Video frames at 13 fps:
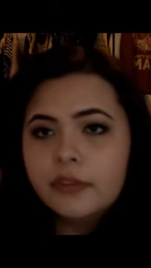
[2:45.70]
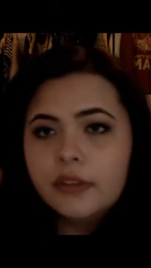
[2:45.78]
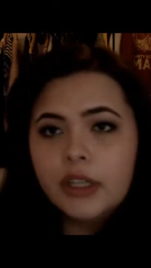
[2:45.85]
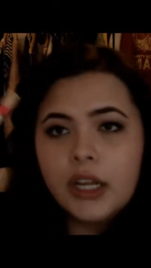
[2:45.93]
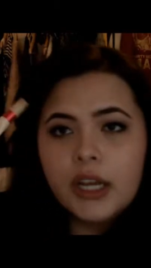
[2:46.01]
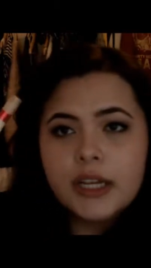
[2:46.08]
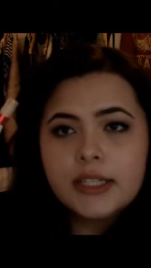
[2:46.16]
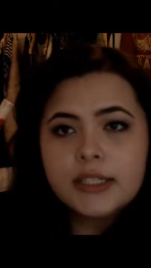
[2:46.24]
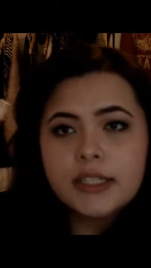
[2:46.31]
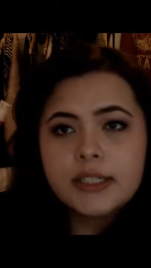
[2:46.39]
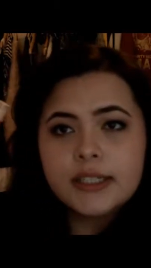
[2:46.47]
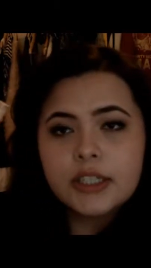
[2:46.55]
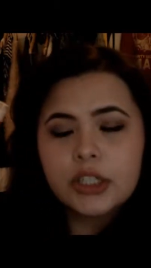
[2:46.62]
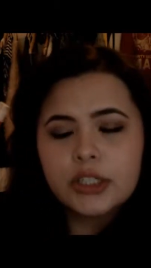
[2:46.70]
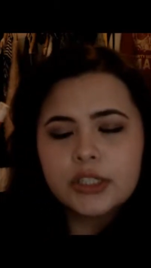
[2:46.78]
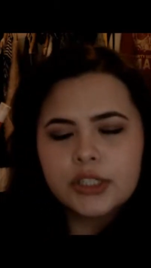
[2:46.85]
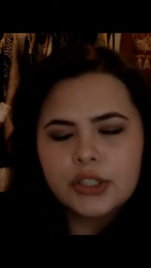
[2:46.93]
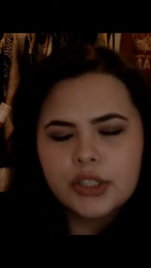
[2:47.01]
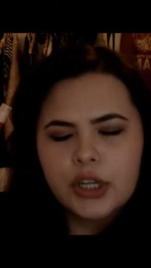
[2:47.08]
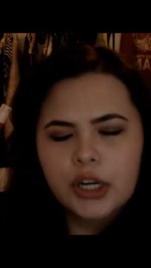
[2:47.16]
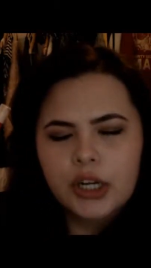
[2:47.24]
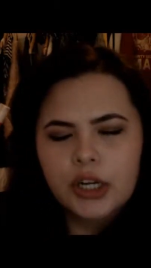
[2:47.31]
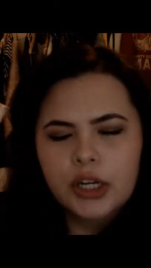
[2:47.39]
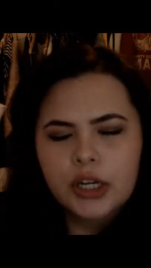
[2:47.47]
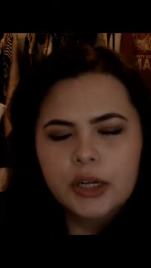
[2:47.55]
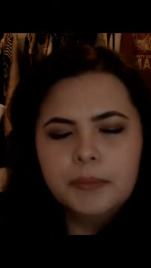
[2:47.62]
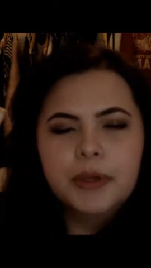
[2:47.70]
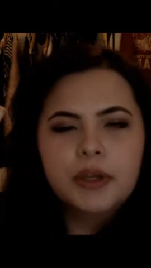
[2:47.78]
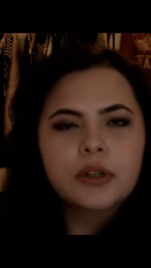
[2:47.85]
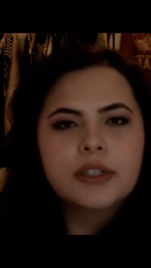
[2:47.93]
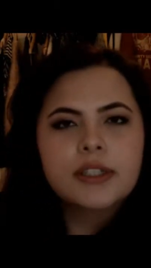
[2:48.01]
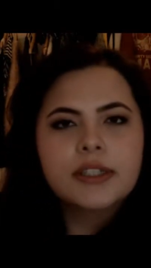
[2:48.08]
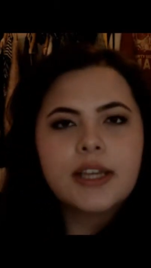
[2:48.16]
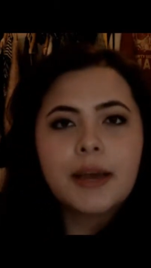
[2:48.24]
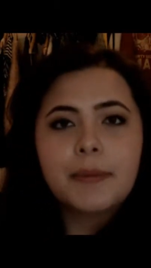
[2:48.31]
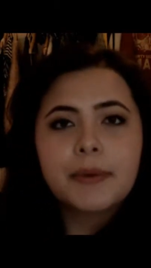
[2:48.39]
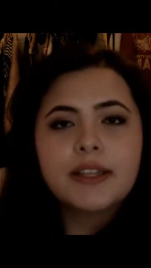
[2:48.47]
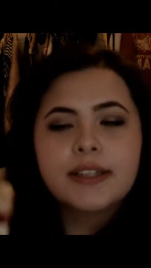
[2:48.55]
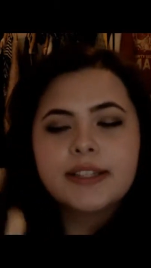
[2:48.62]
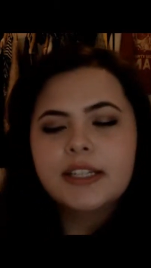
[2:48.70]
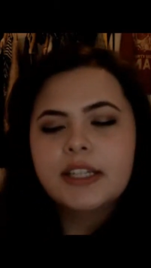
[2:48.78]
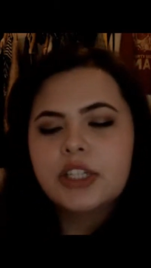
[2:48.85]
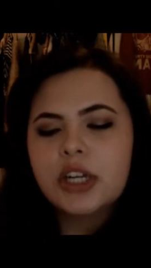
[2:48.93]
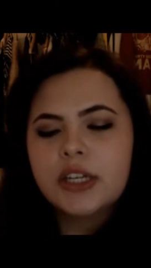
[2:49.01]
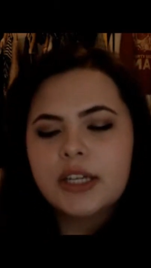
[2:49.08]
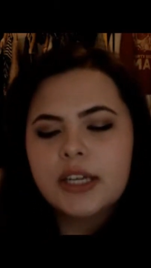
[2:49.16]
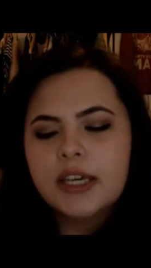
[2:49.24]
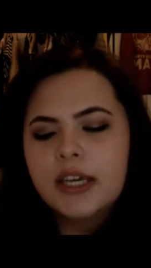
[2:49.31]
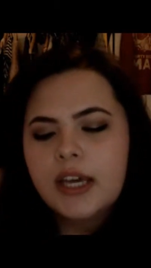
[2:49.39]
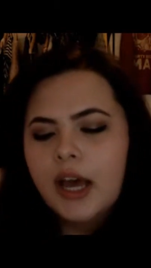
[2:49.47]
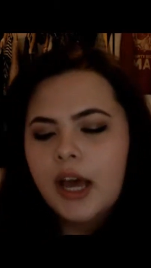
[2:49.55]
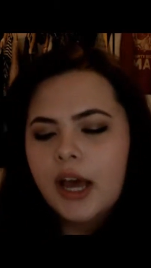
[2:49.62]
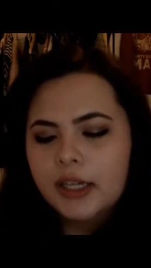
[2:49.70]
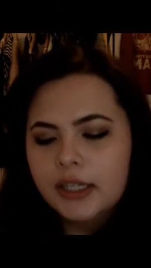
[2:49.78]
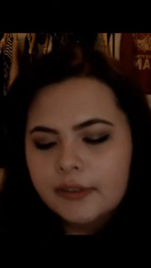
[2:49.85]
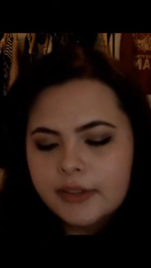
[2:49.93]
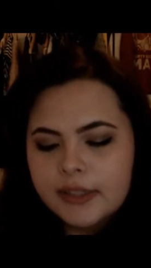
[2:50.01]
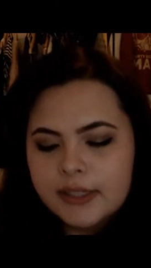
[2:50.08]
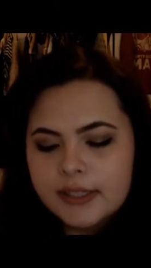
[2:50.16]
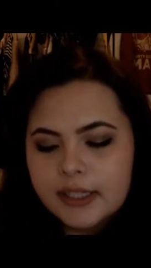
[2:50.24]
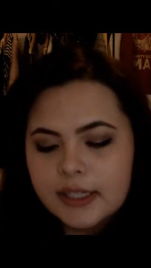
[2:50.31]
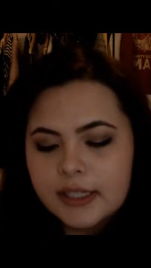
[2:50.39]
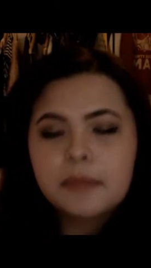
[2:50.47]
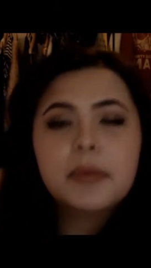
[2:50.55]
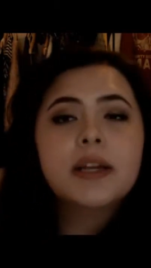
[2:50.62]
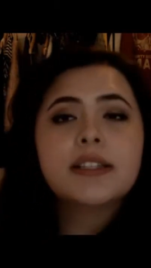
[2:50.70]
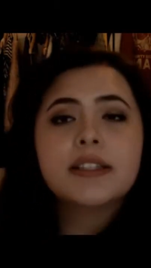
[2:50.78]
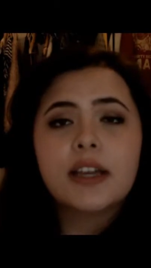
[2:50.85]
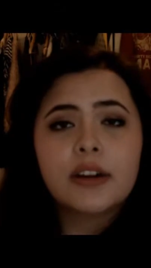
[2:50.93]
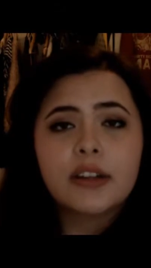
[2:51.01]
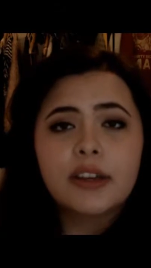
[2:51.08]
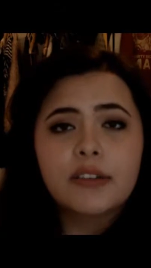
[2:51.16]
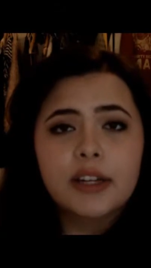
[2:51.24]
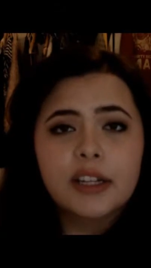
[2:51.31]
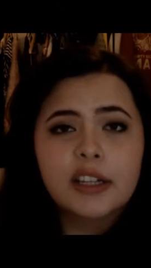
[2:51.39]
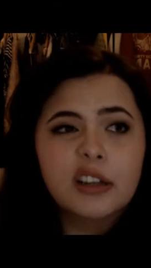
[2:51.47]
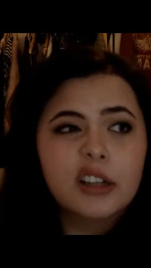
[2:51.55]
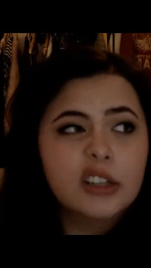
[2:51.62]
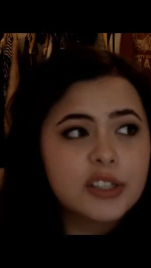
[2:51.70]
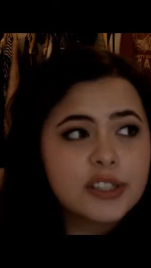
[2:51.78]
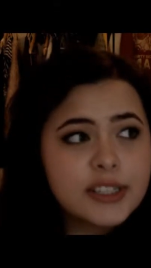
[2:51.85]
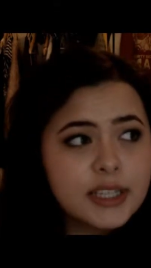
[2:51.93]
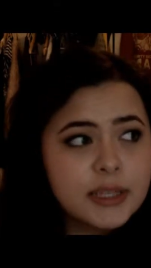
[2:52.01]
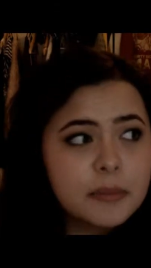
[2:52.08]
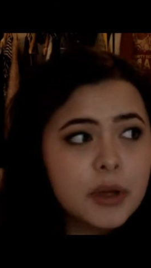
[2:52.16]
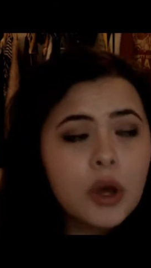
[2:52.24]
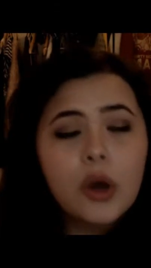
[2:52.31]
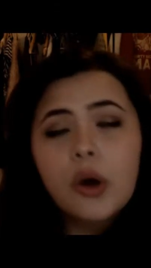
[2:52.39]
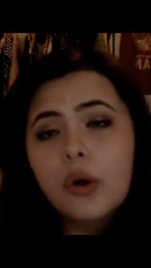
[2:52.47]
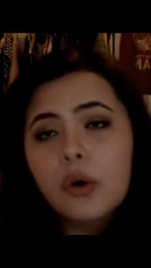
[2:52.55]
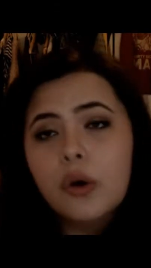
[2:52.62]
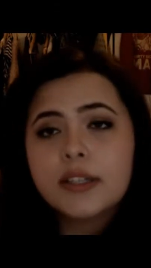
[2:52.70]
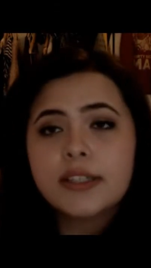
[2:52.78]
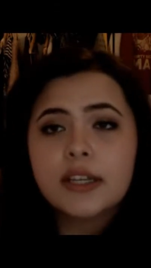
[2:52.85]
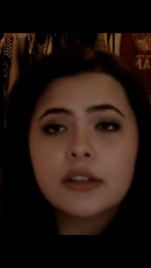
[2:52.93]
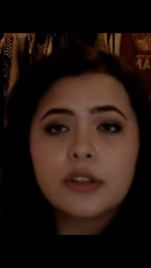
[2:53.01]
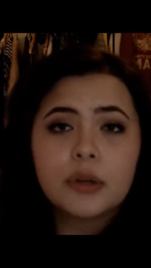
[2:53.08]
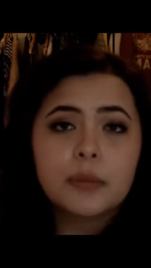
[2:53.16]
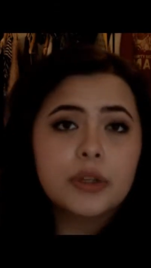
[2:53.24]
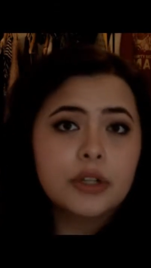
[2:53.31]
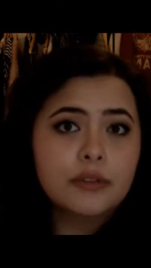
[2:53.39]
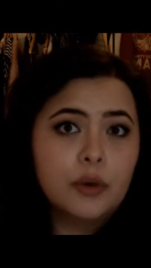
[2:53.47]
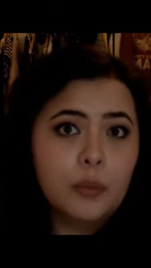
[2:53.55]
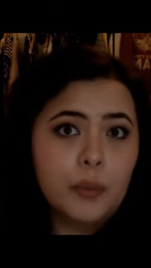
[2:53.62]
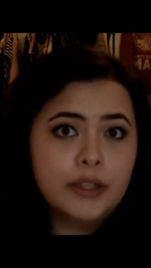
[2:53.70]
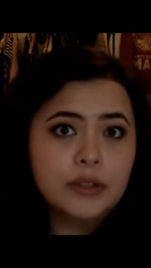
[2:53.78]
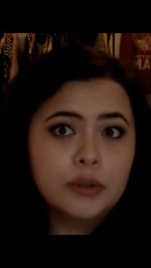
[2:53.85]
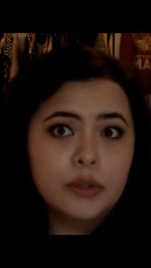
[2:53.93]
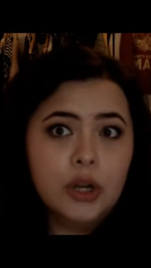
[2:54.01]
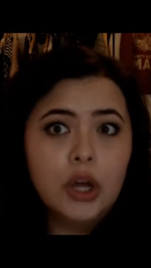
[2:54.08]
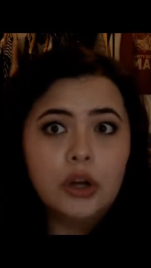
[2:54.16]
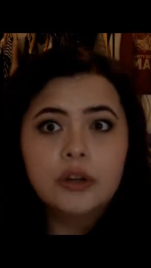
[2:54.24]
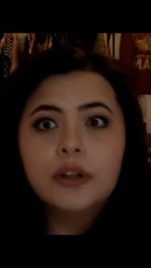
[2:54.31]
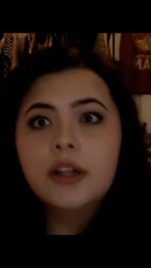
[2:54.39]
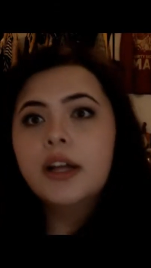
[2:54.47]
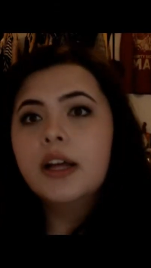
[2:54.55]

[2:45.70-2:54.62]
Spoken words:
Next is concealer because I'm a concealer junkie. Love concealer, plus I don't get really a lot of sleep or I stay on the computer for way too long.